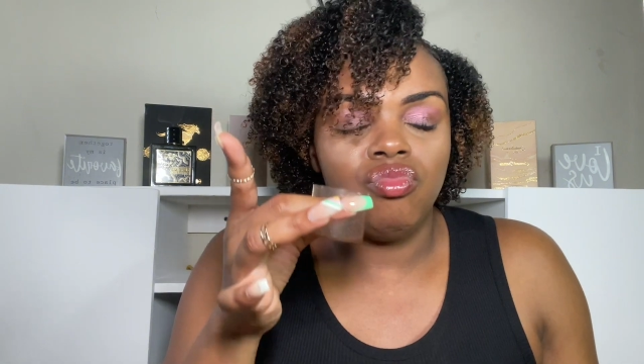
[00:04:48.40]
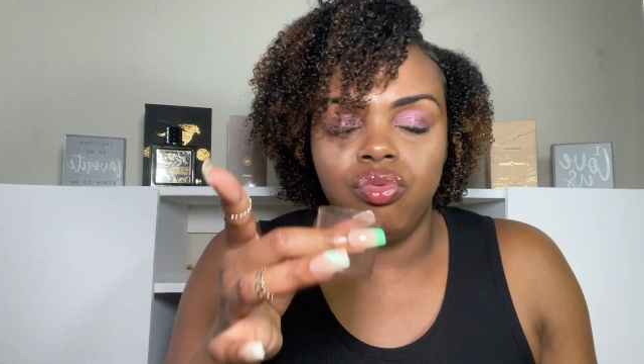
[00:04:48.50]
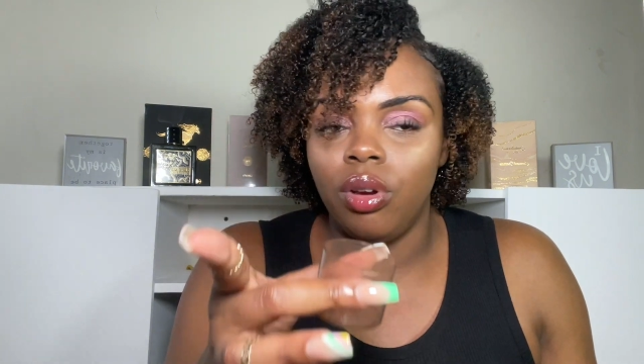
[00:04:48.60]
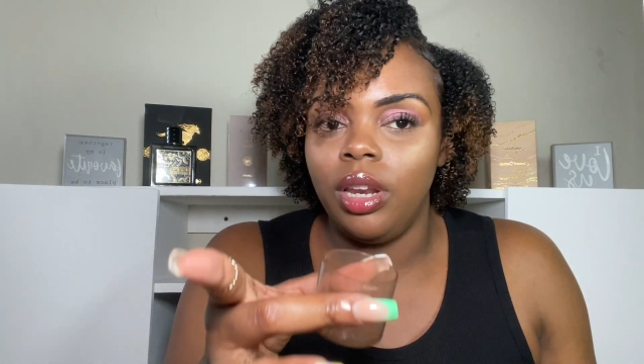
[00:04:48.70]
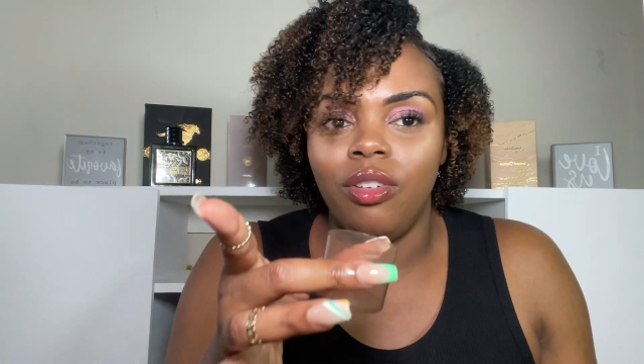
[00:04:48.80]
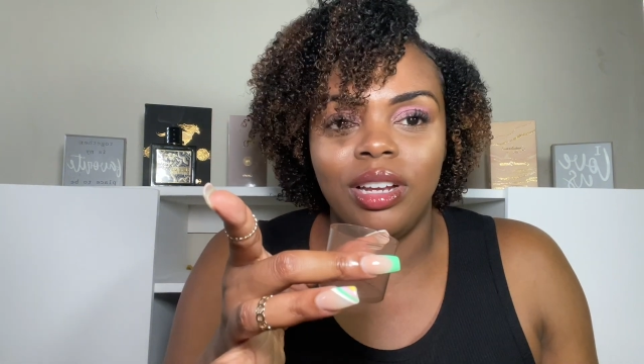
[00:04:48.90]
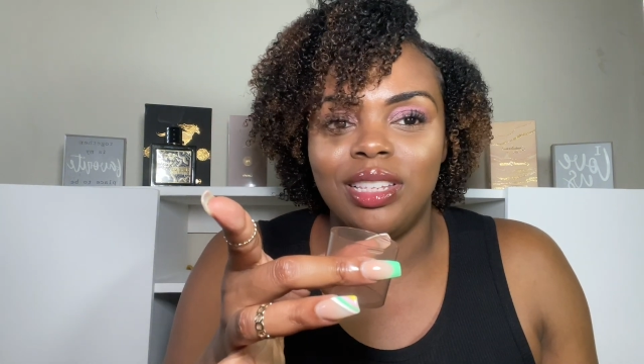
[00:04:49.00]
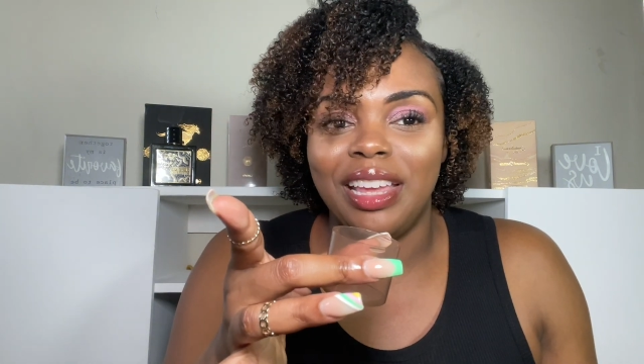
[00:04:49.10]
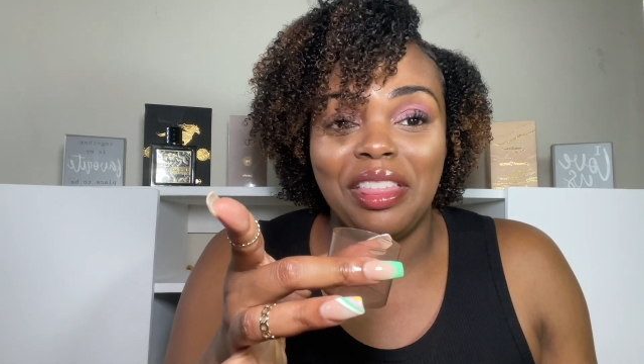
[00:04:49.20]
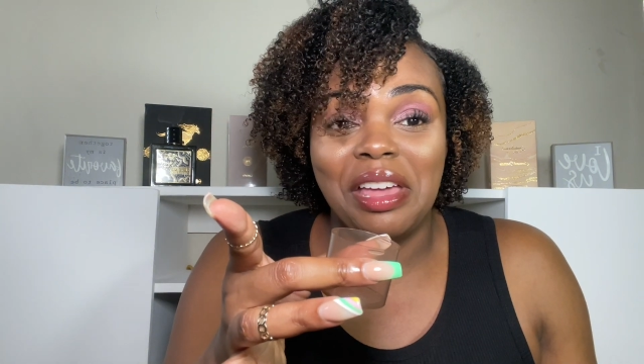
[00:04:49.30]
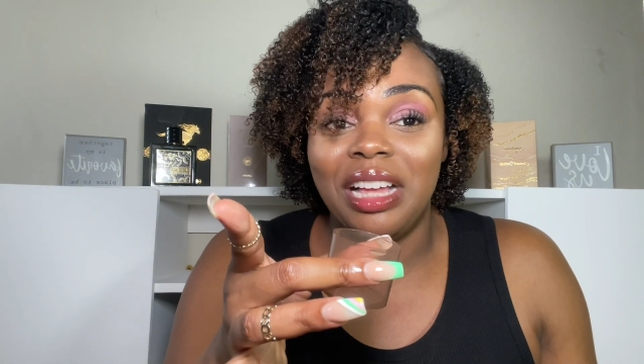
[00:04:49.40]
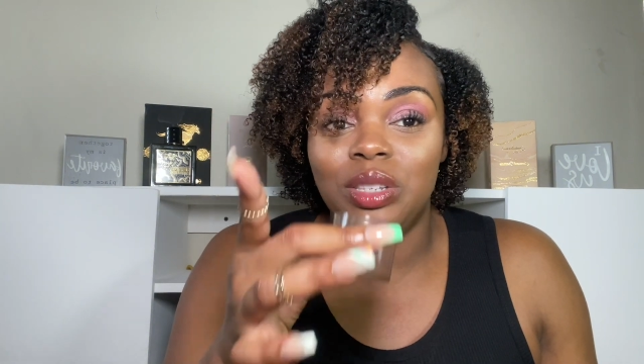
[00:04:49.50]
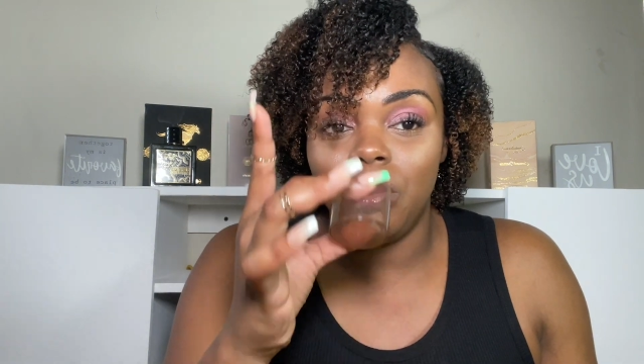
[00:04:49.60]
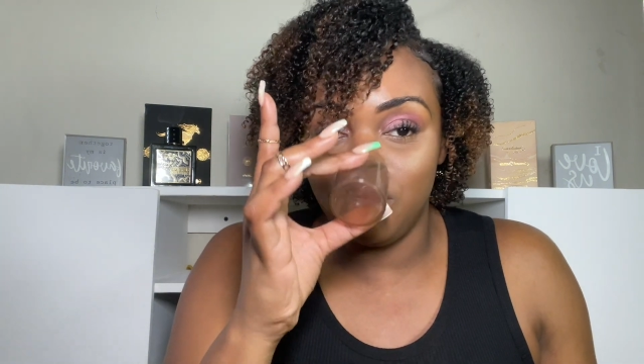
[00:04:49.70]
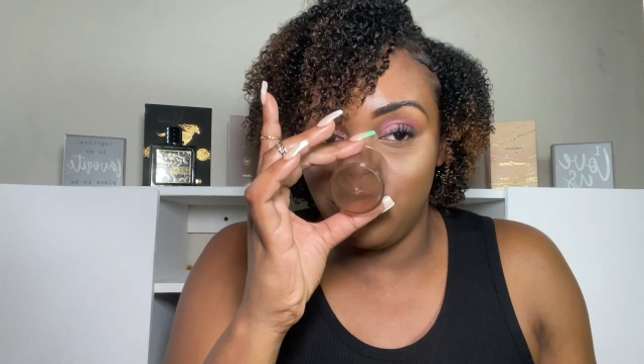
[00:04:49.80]
Really great together as
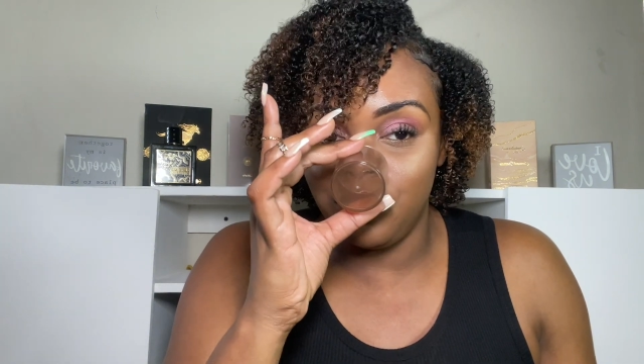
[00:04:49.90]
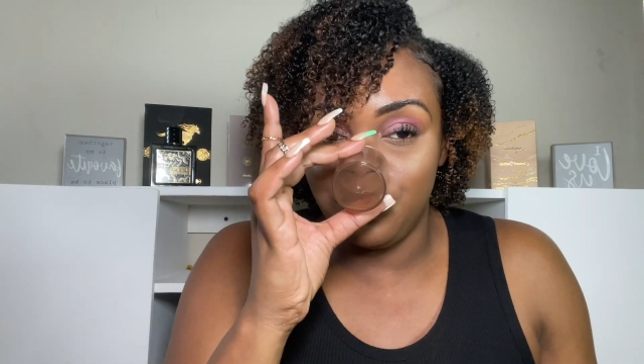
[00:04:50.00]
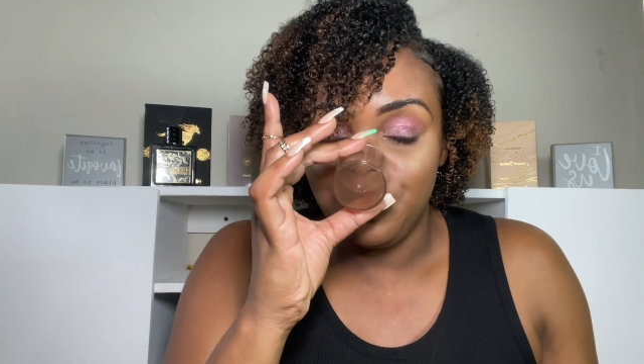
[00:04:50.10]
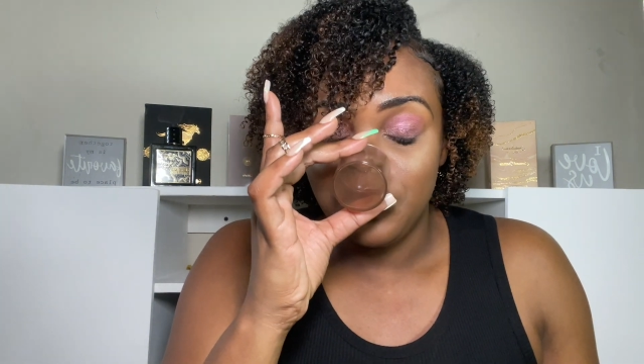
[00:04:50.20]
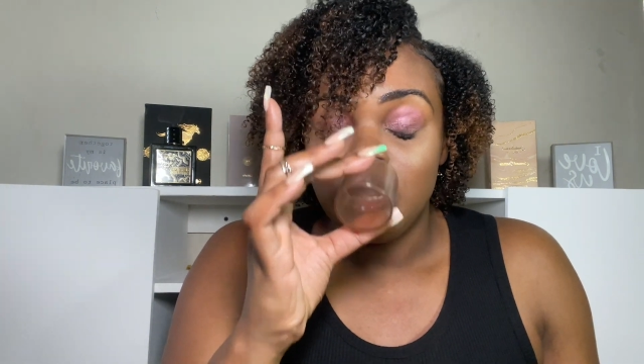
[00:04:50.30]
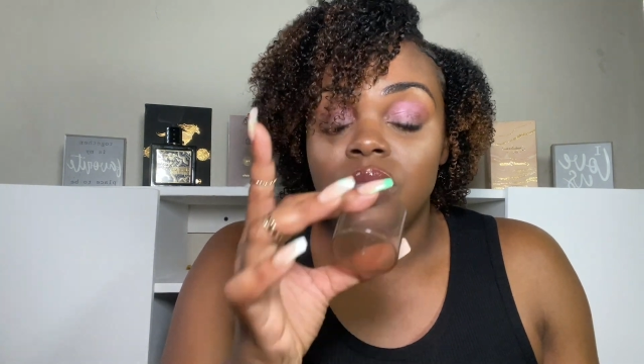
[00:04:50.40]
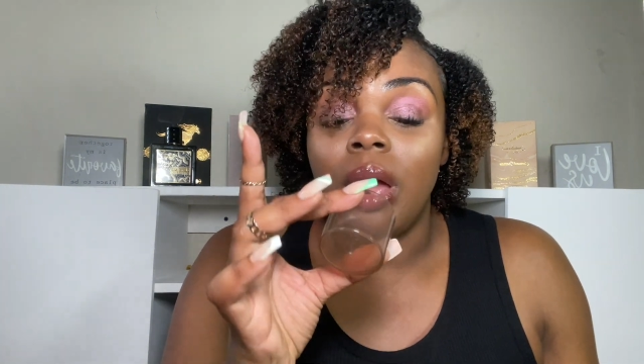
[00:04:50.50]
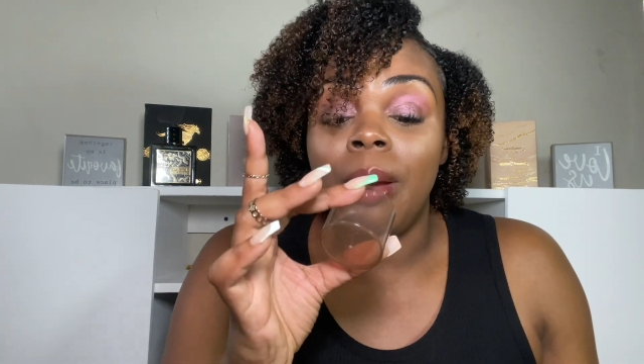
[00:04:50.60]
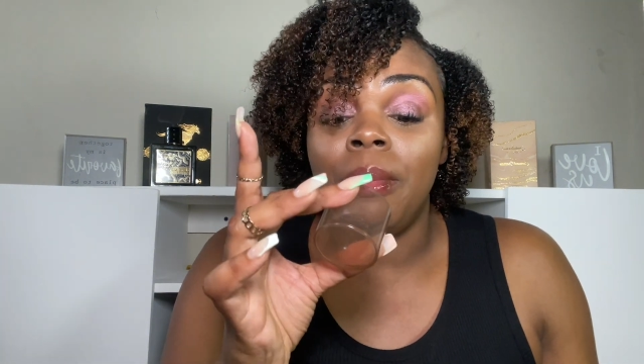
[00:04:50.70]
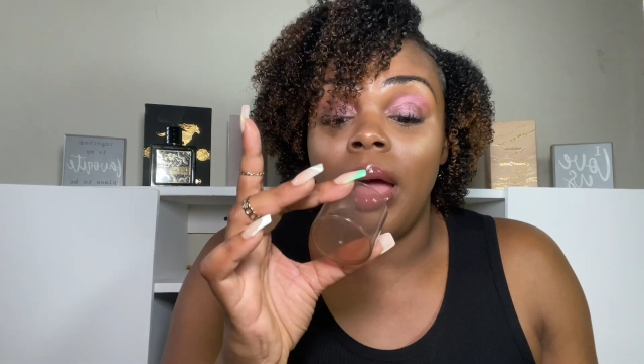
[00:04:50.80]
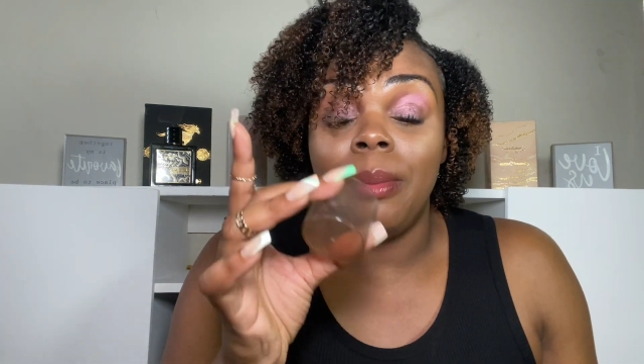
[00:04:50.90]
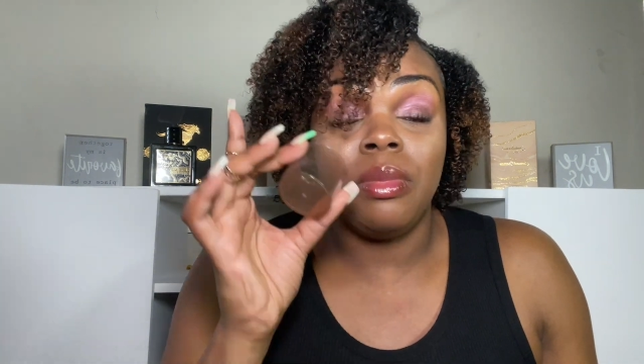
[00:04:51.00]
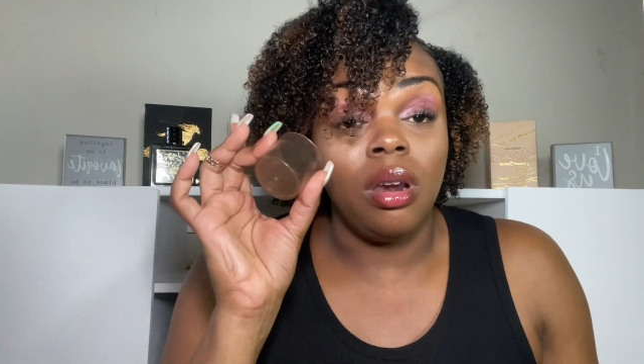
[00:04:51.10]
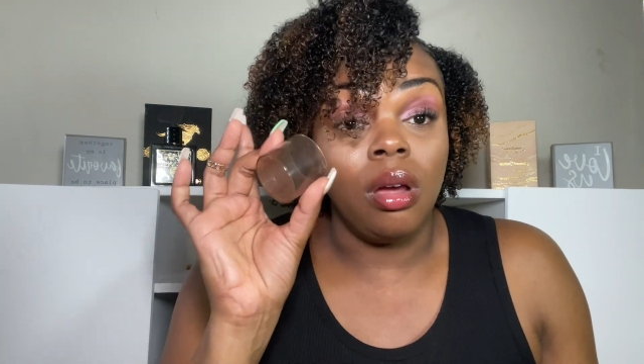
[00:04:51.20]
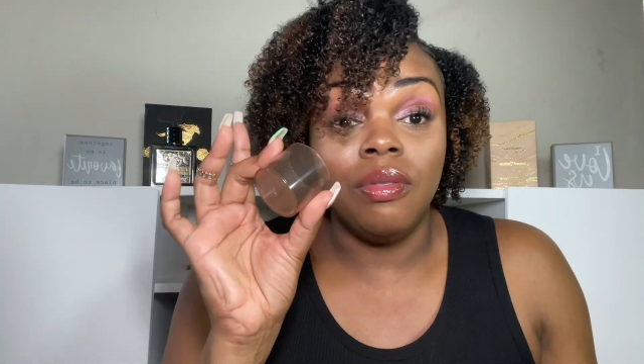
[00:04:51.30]
well too. So I'm,
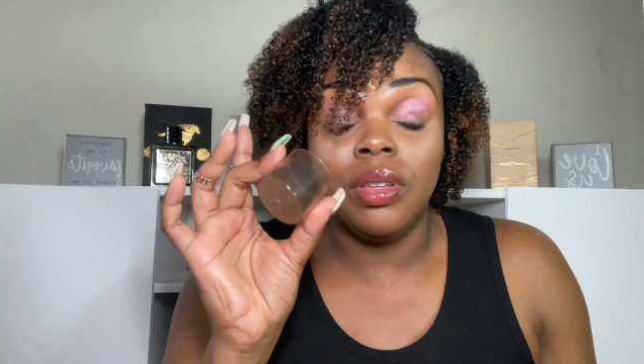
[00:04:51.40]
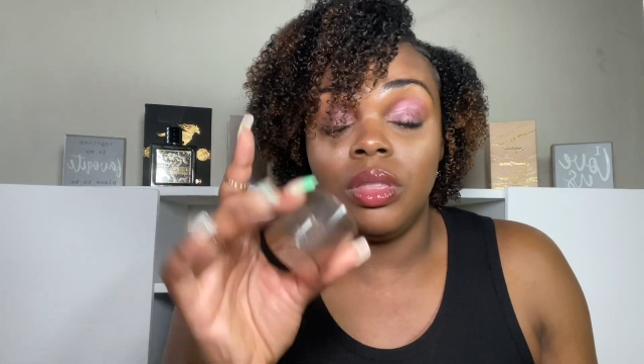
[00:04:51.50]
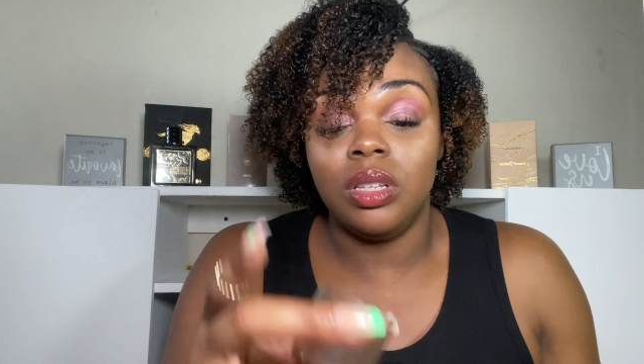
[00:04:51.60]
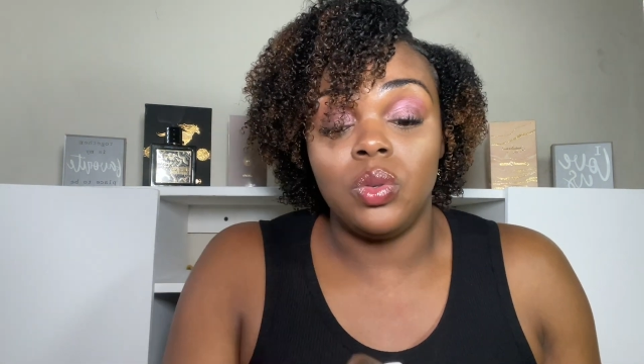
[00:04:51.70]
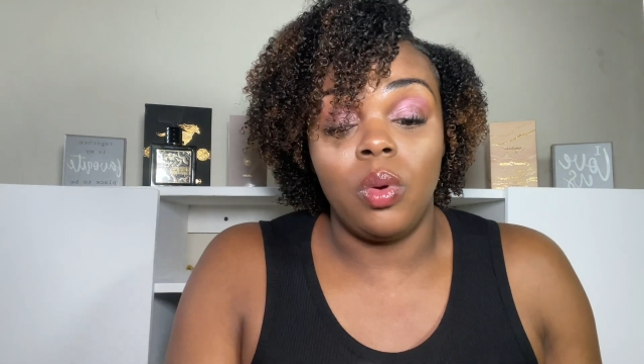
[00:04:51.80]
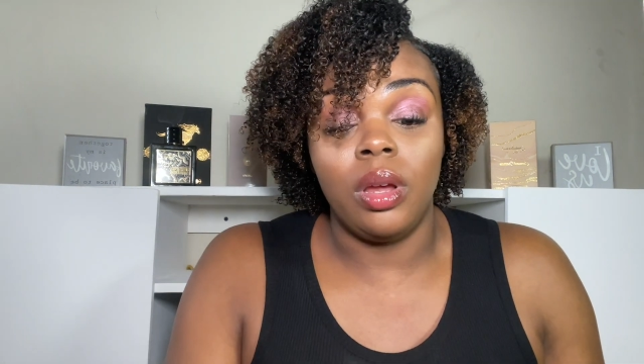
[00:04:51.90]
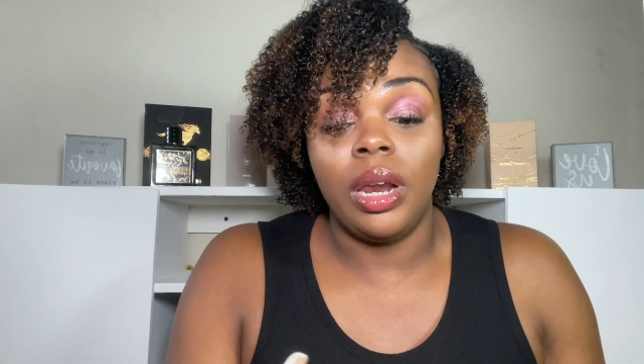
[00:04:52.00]
I'm loving this one.